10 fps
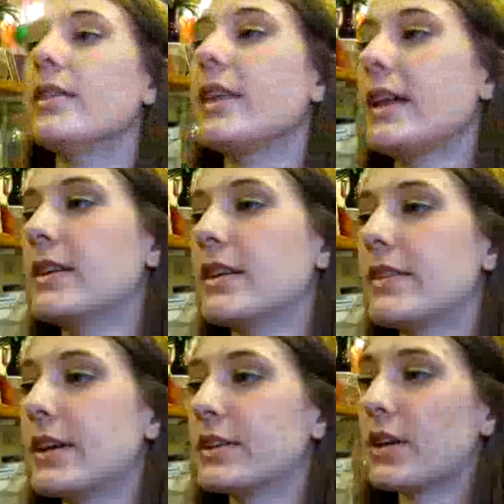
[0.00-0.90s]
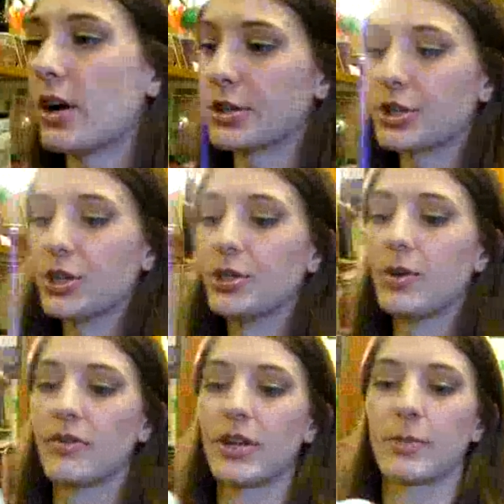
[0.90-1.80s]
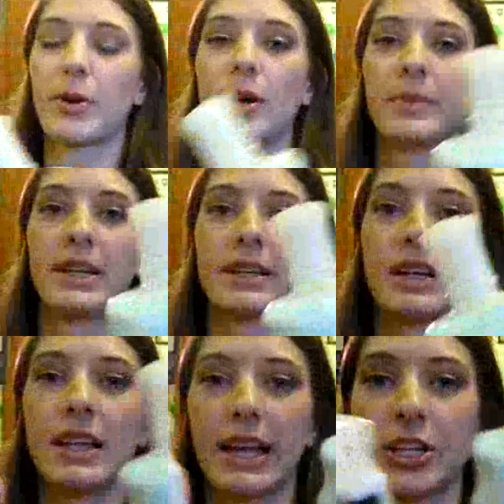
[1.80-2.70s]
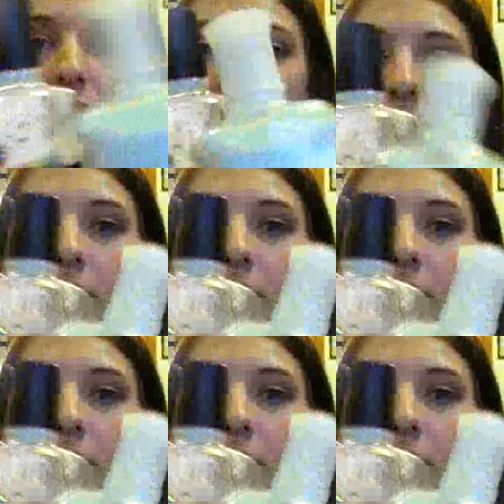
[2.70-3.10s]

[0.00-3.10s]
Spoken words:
then there are 2 of their permanent collection